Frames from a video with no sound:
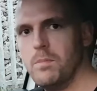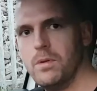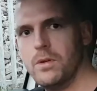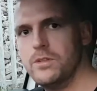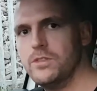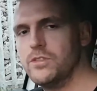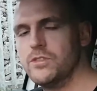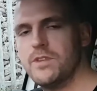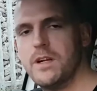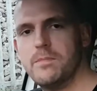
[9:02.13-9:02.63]

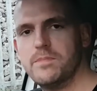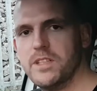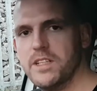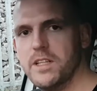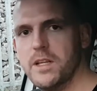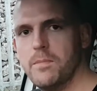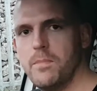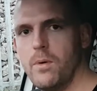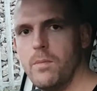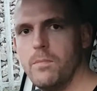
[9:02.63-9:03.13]
blue strips
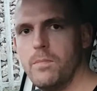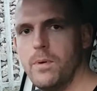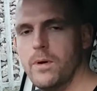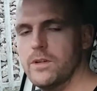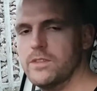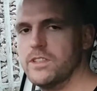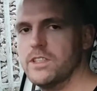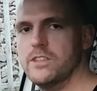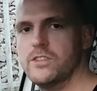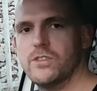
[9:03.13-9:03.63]
in the
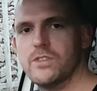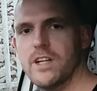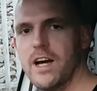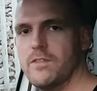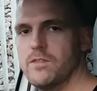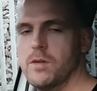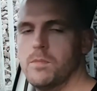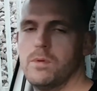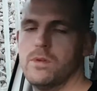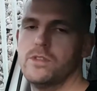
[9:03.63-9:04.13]
bumpers, and it shouldn't
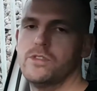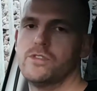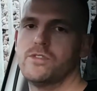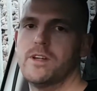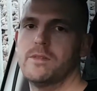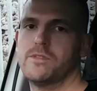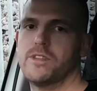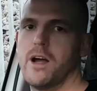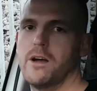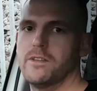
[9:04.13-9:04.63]
have the blue
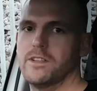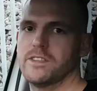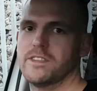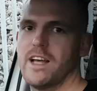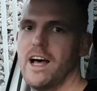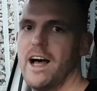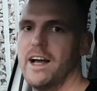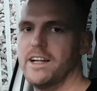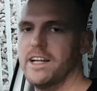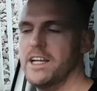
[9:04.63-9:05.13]
strips down the
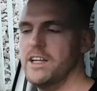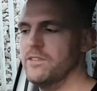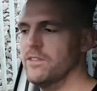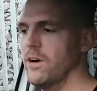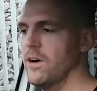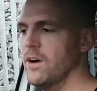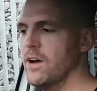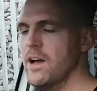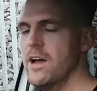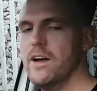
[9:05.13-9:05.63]
side
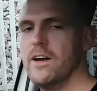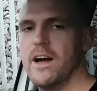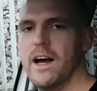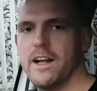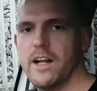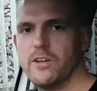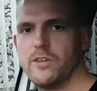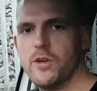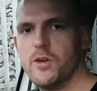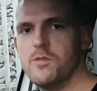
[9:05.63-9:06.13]
either.
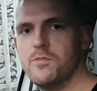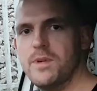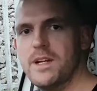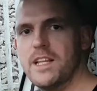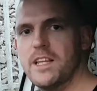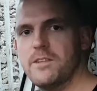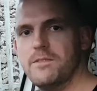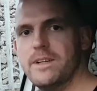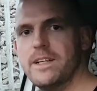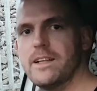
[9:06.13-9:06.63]
And I do
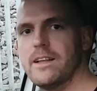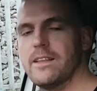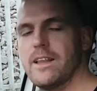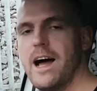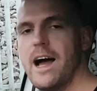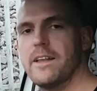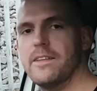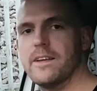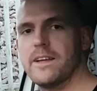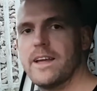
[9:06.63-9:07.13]
really, really
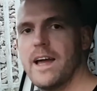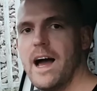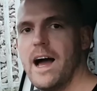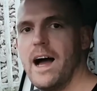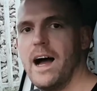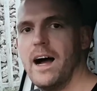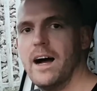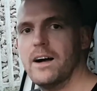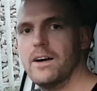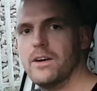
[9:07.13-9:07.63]
like the
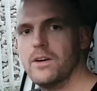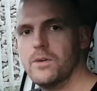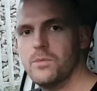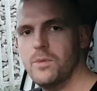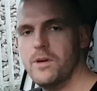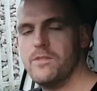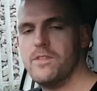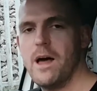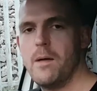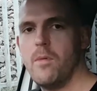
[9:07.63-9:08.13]
car
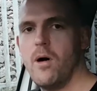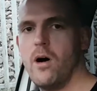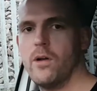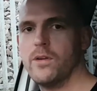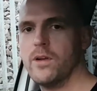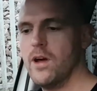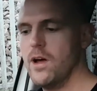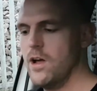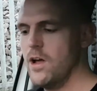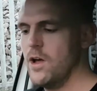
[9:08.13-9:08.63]
with them
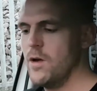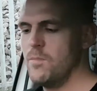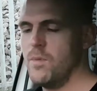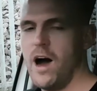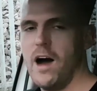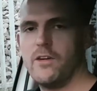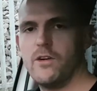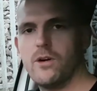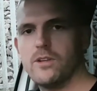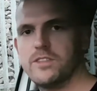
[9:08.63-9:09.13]
on,
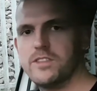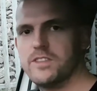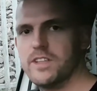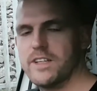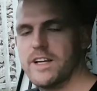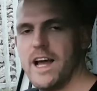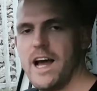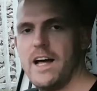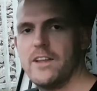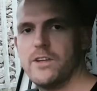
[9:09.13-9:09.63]
but I noticed
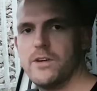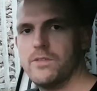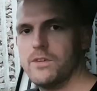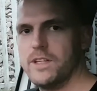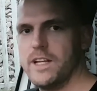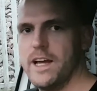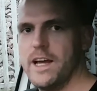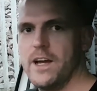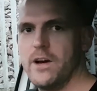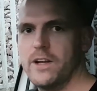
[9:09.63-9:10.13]
a car the
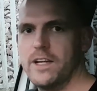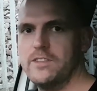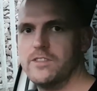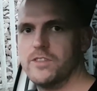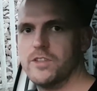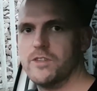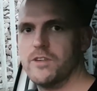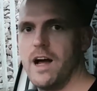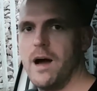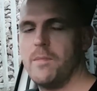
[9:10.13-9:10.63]
other day on
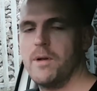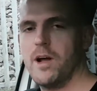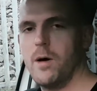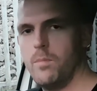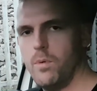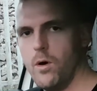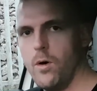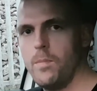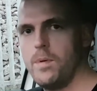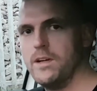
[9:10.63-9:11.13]
Instagram, and I'll
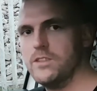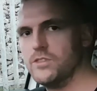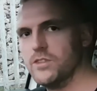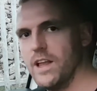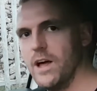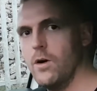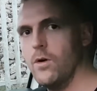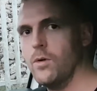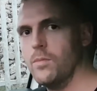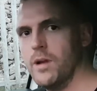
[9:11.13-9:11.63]
put a picture
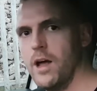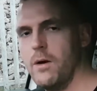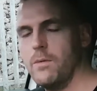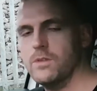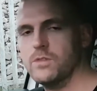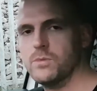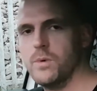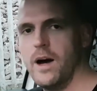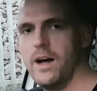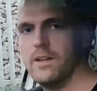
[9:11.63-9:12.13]
of that up now
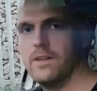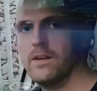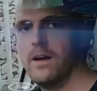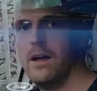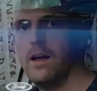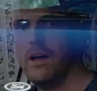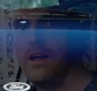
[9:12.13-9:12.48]
as well,